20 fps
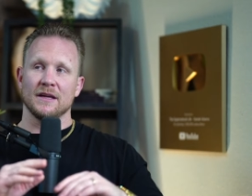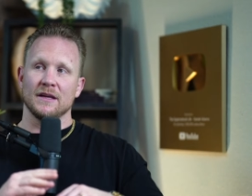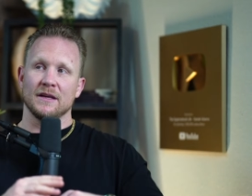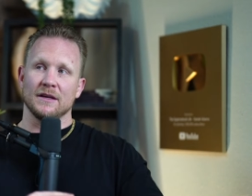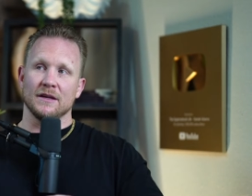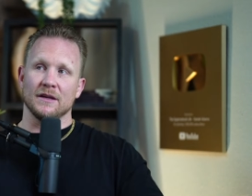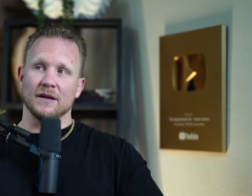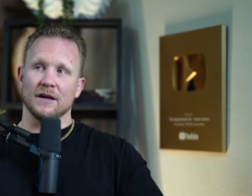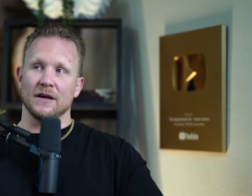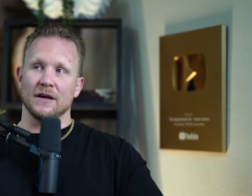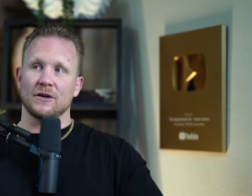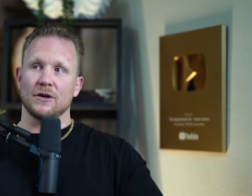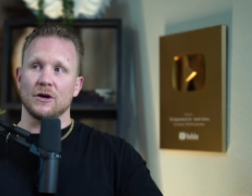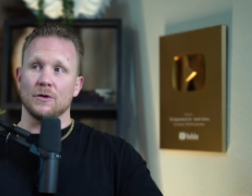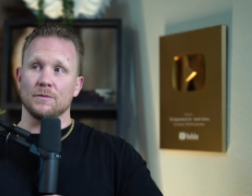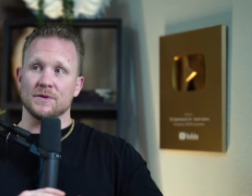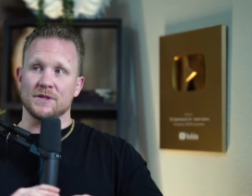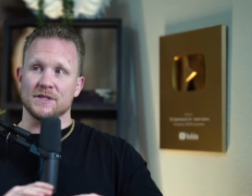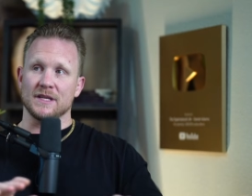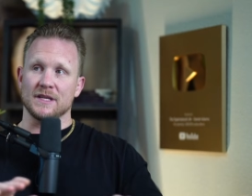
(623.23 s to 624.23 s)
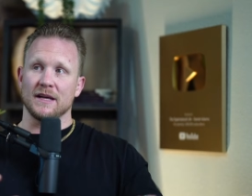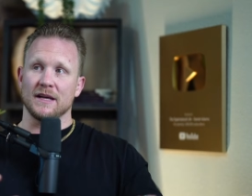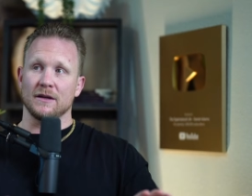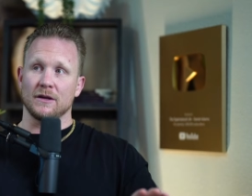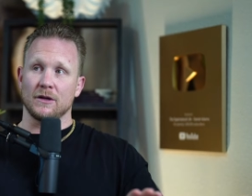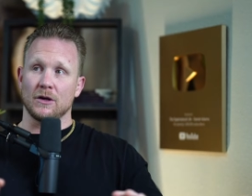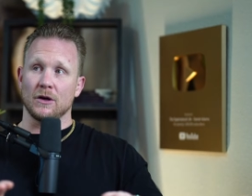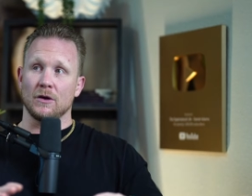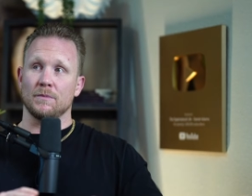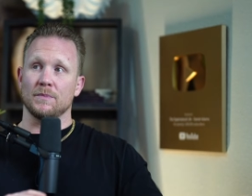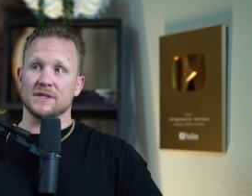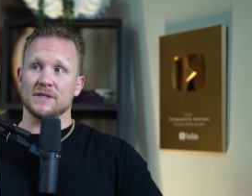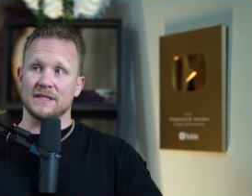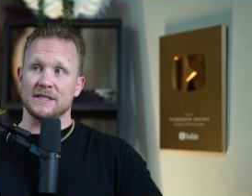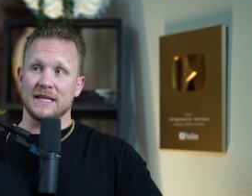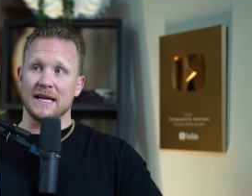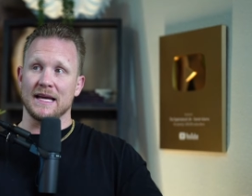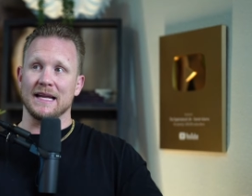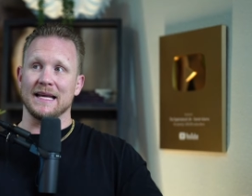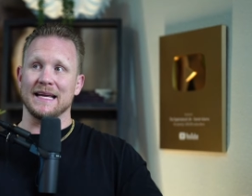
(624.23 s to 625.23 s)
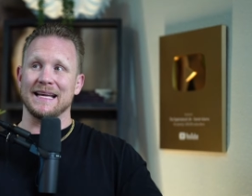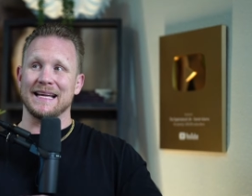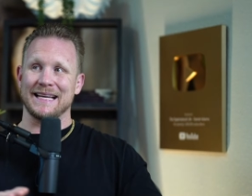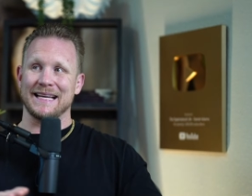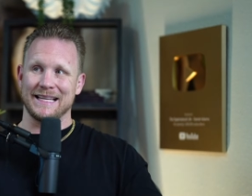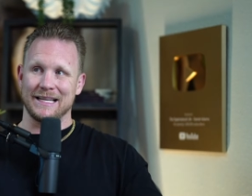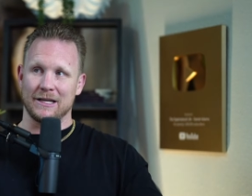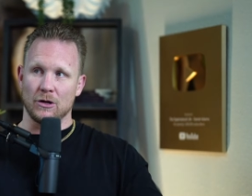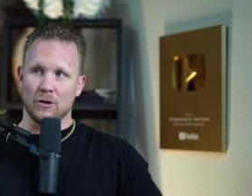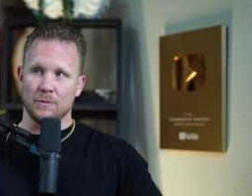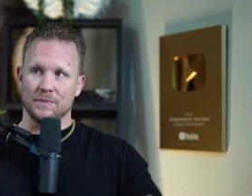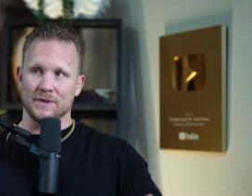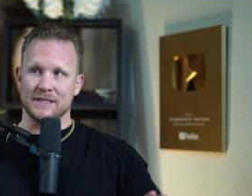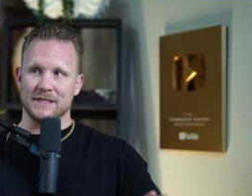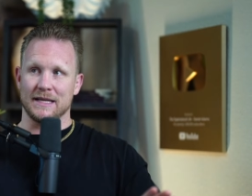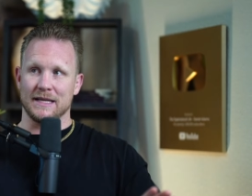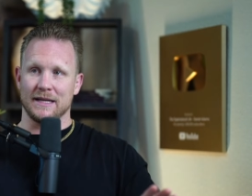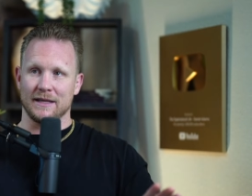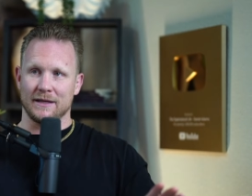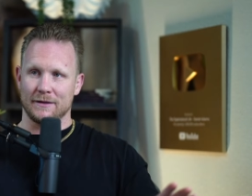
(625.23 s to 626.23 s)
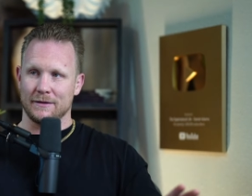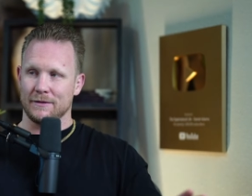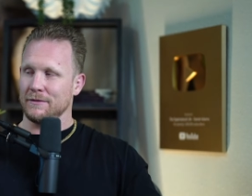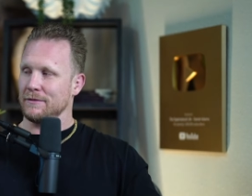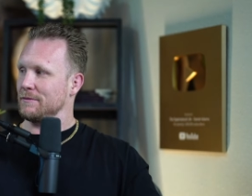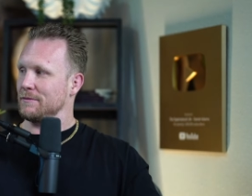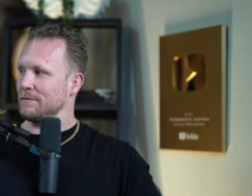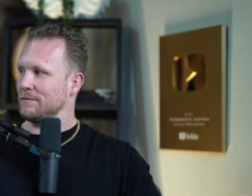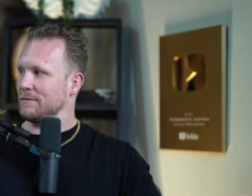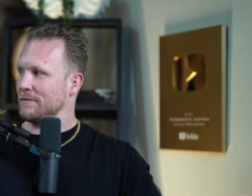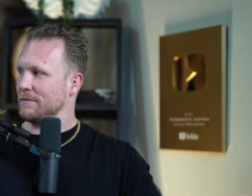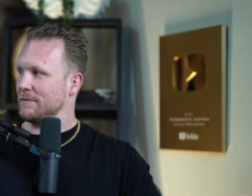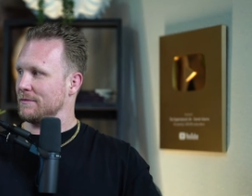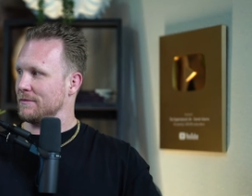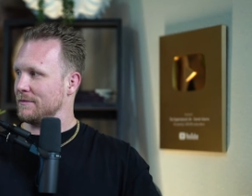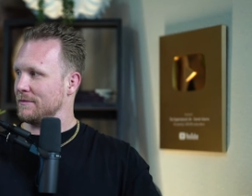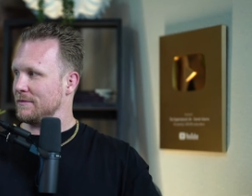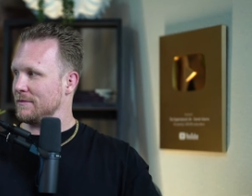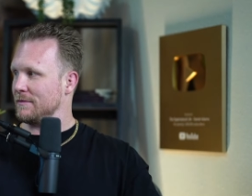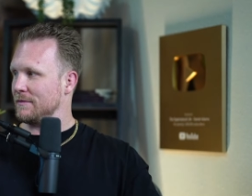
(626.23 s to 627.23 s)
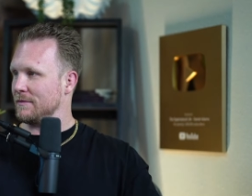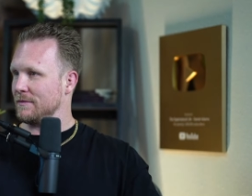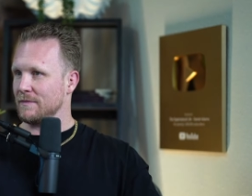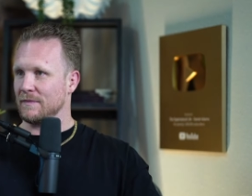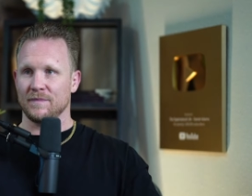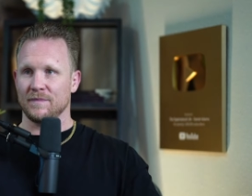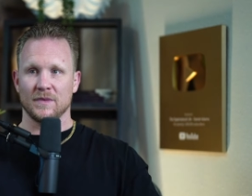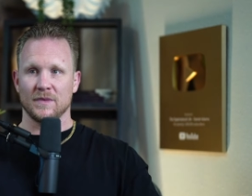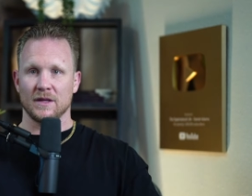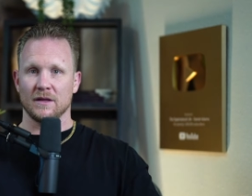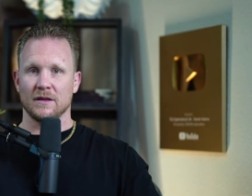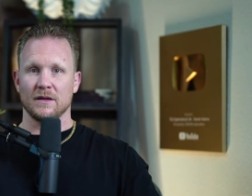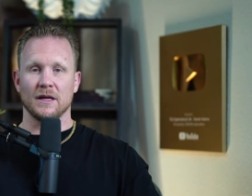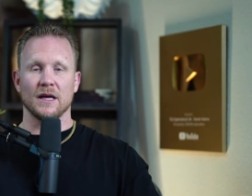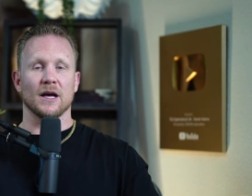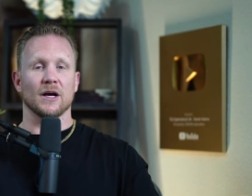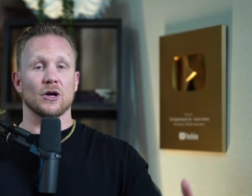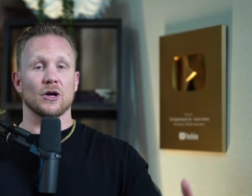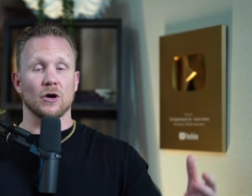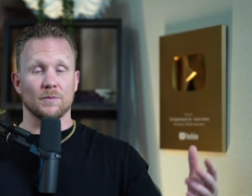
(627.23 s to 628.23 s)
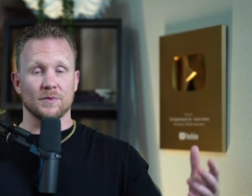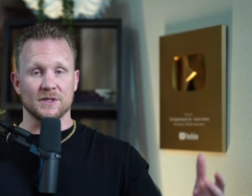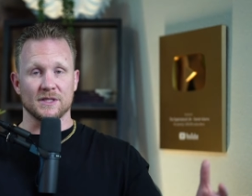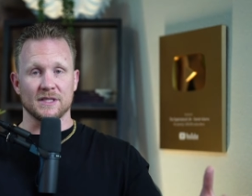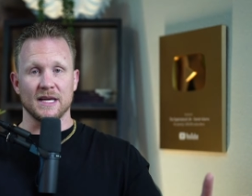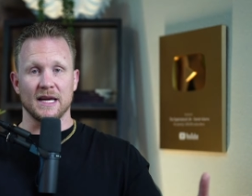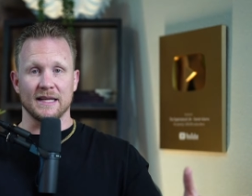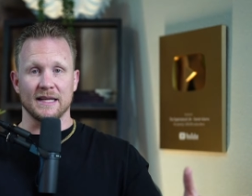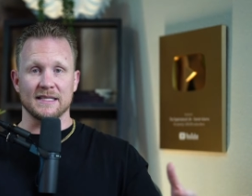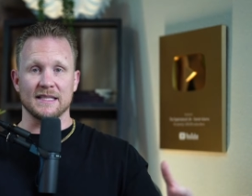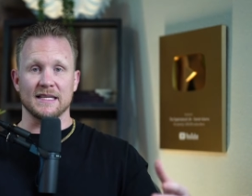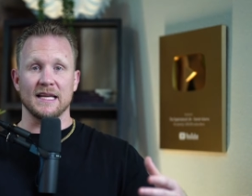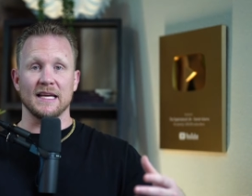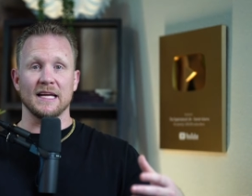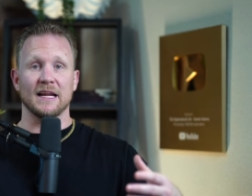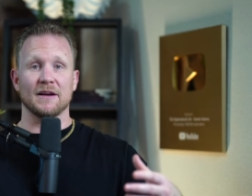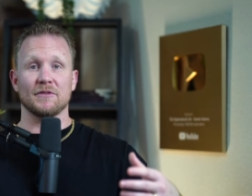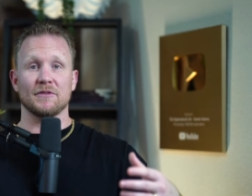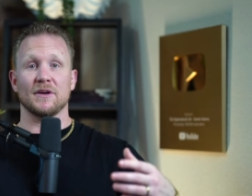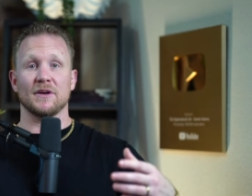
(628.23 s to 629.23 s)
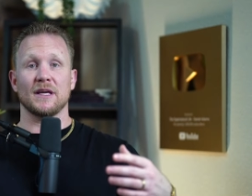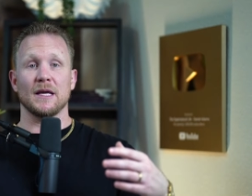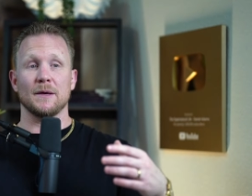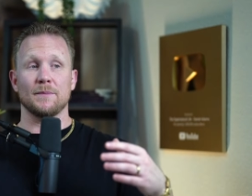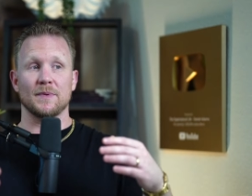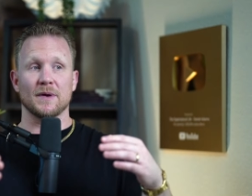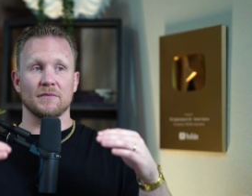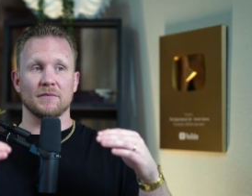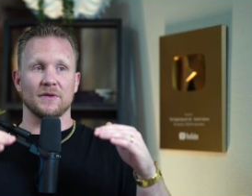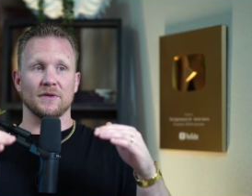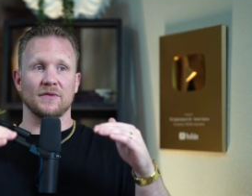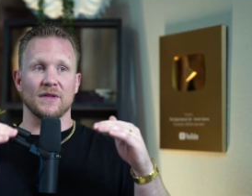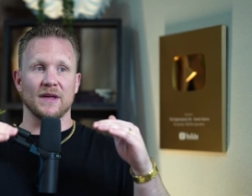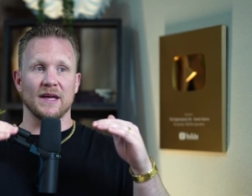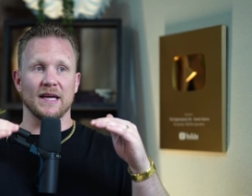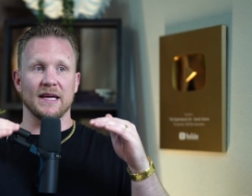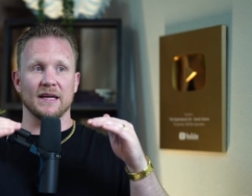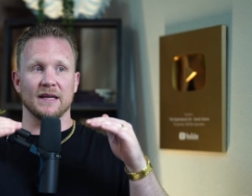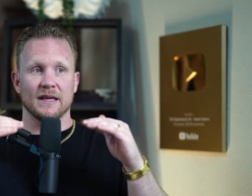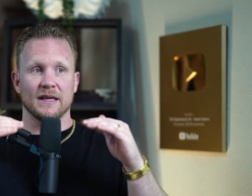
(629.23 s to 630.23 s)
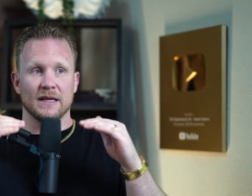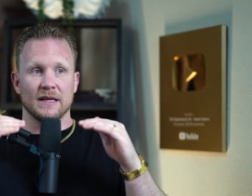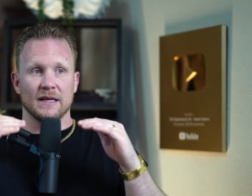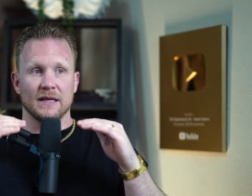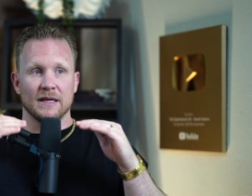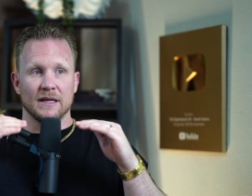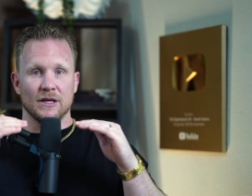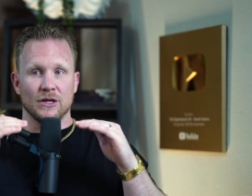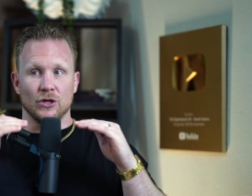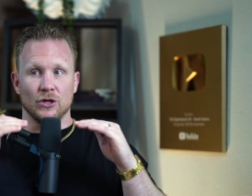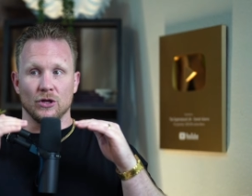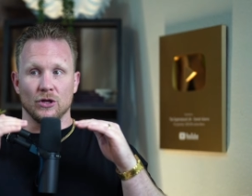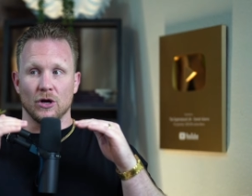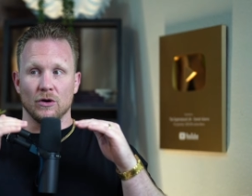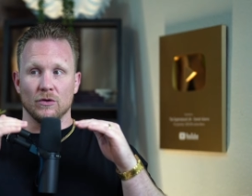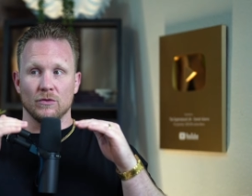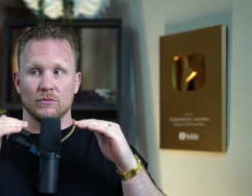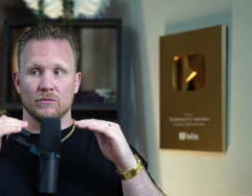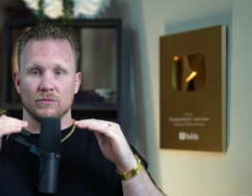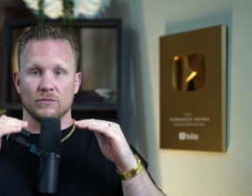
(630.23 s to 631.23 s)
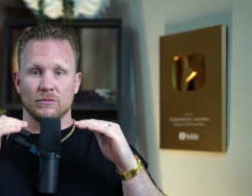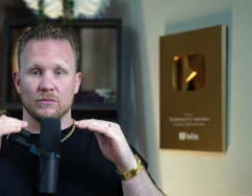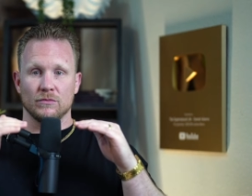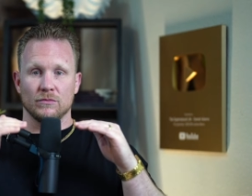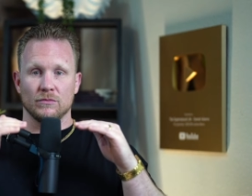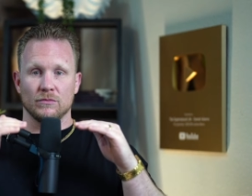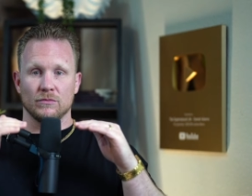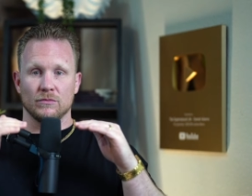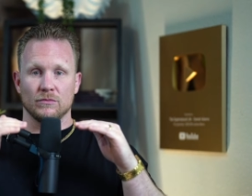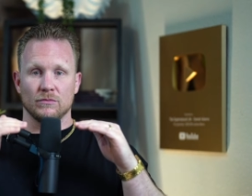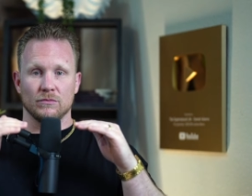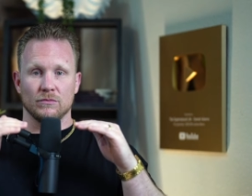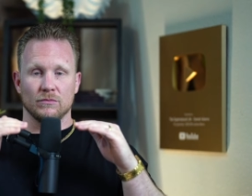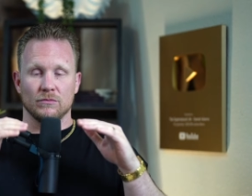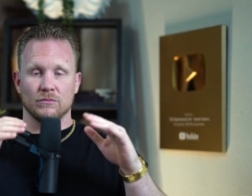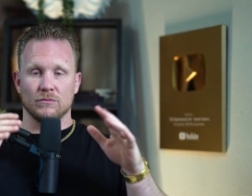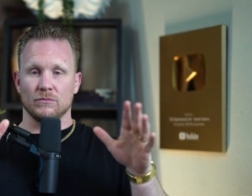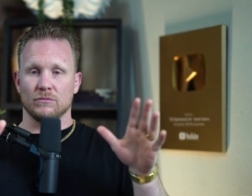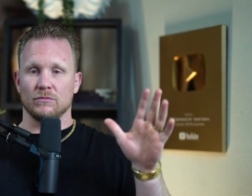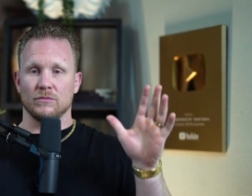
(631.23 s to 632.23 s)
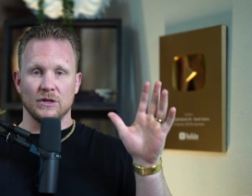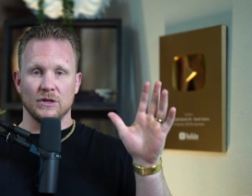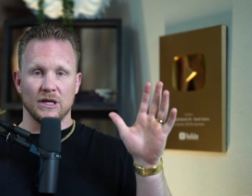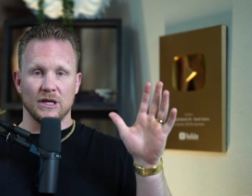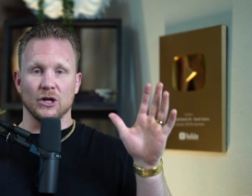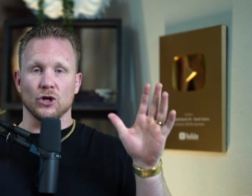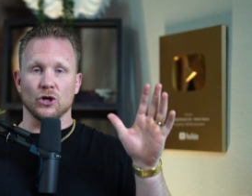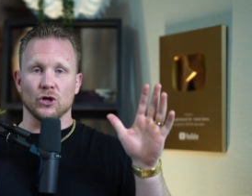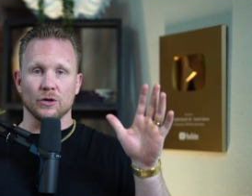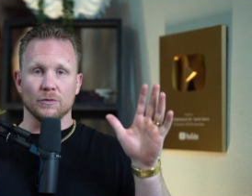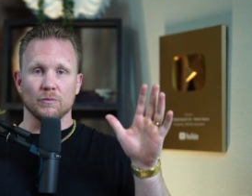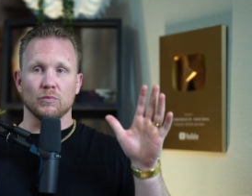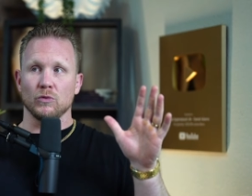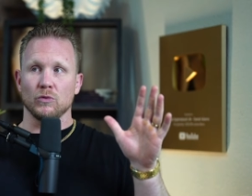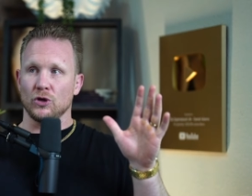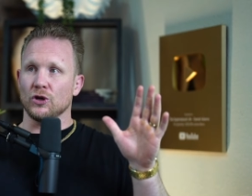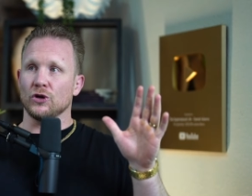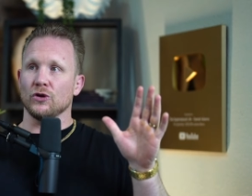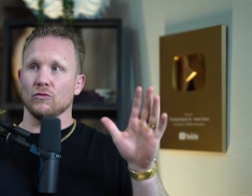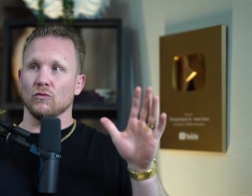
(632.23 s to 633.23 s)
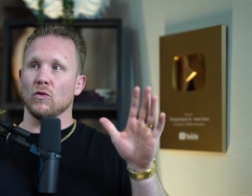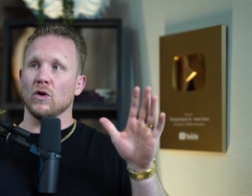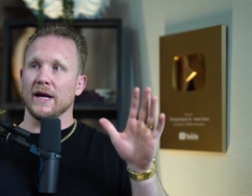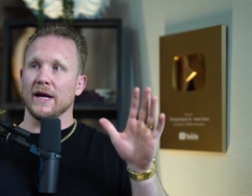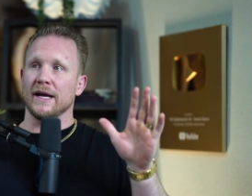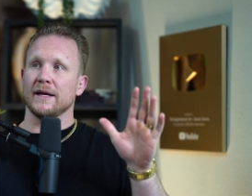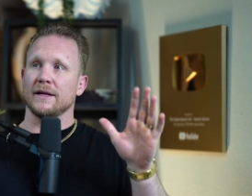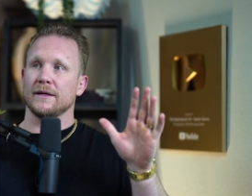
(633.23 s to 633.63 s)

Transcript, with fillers: uh, copacetic, copacetic, copacetic. Copacetic, yeah, you got it. Yeah, copacetic to keep every keep everything, you know, in a good good way.